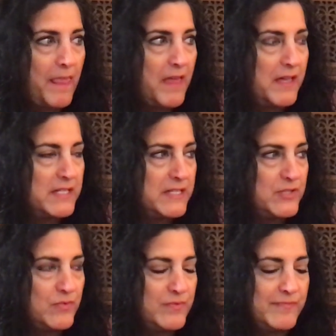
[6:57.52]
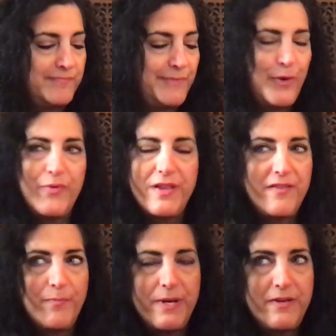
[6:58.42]
and I don't know that I
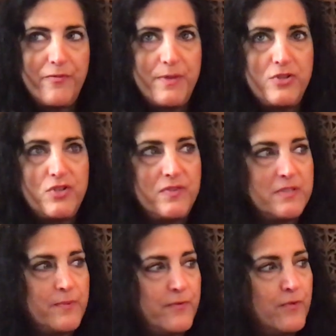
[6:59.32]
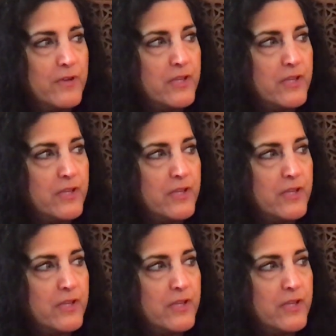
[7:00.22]
might have mentioned this before, you